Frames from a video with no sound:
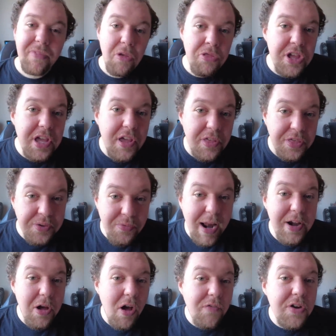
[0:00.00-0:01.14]
the
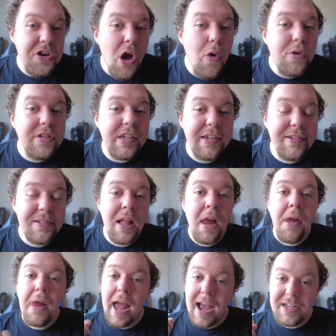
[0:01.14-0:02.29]
threat of a no deal
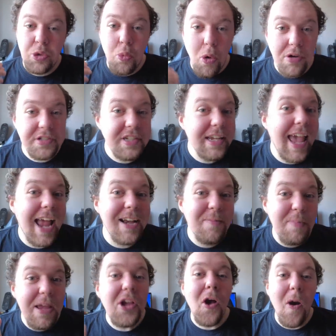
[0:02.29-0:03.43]
has once again
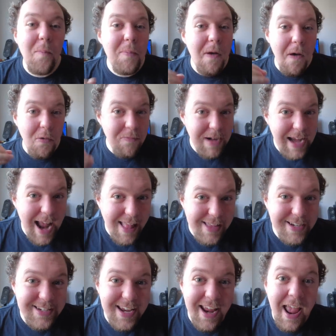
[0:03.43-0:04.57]
become a
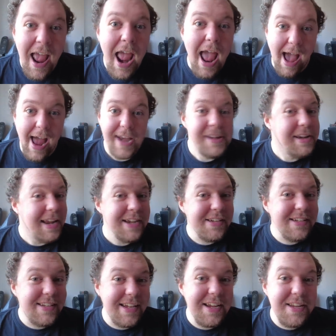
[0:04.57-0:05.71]
reality and is
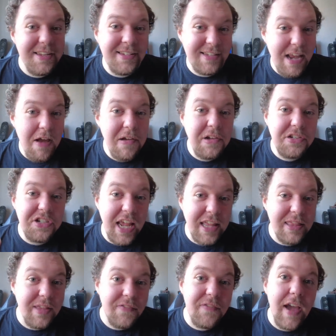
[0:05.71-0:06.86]
indeed staring us
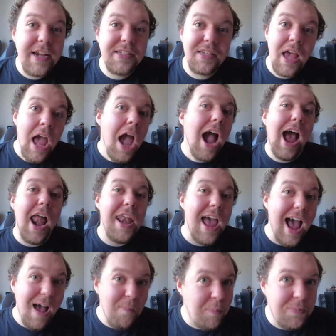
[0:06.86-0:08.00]
in the face. And
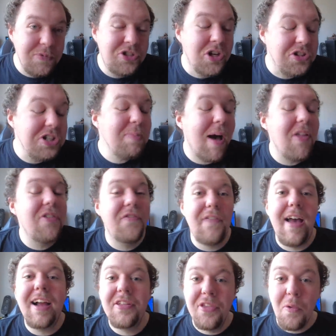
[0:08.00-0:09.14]
judging by the
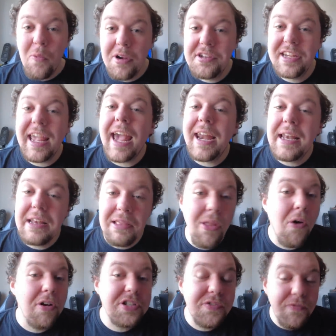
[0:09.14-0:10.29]
fact that, once again,
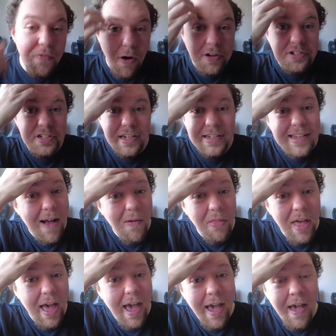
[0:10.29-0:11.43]
Lord Frost is out
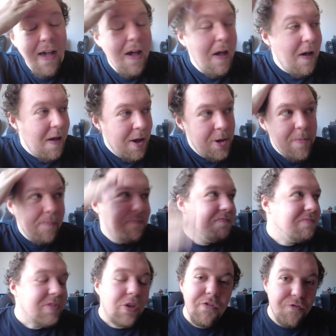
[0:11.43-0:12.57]
there
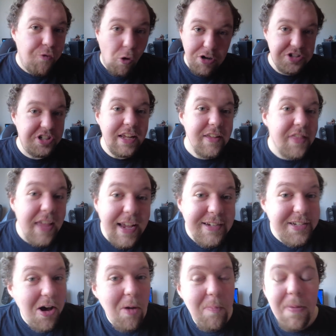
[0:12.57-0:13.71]
frosting
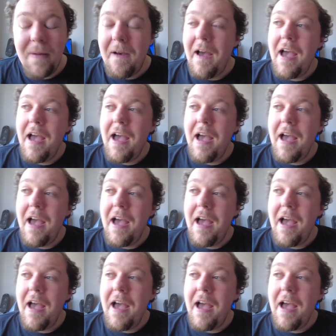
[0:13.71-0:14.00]
things up,